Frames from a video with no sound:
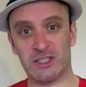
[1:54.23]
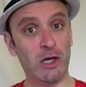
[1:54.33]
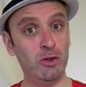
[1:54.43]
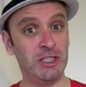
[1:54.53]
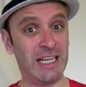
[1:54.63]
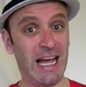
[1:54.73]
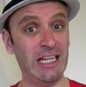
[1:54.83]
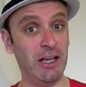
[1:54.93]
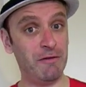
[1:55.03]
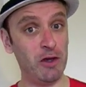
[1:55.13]
So did
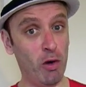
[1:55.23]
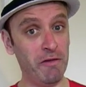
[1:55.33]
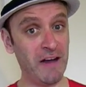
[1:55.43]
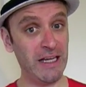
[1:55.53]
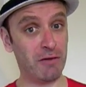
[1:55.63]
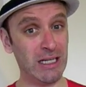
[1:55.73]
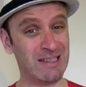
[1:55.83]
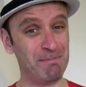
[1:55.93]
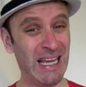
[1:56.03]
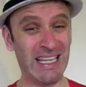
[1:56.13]
any of your favourites
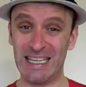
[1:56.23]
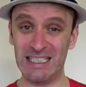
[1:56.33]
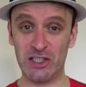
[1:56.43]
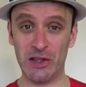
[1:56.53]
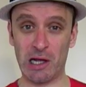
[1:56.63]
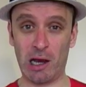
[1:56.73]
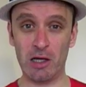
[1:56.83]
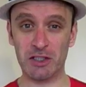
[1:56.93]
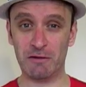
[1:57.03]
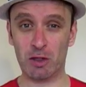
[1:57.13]
make make it into the
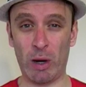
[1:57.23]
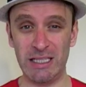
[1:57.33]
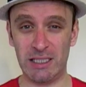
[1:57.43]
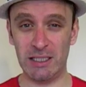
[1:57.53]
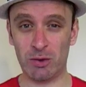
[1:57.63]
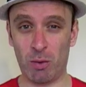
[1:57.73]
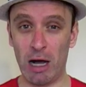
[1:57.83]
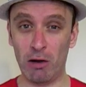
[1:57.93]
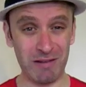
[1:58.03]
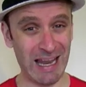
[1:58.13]
class of
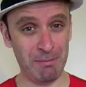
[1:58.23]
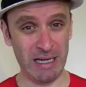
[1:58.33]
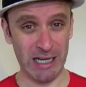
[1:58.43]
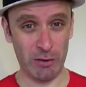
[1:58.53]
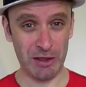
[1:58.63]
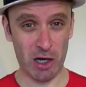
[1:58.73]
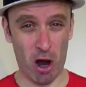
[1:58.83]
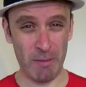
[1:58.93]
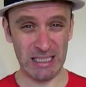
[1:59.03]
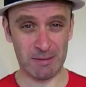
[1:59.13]
2012? Let me know in the
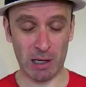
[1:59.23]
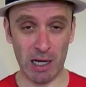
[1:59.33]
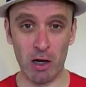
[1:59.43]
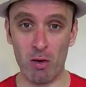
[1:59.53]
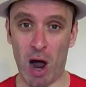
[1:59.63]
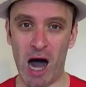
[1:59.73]
comments below.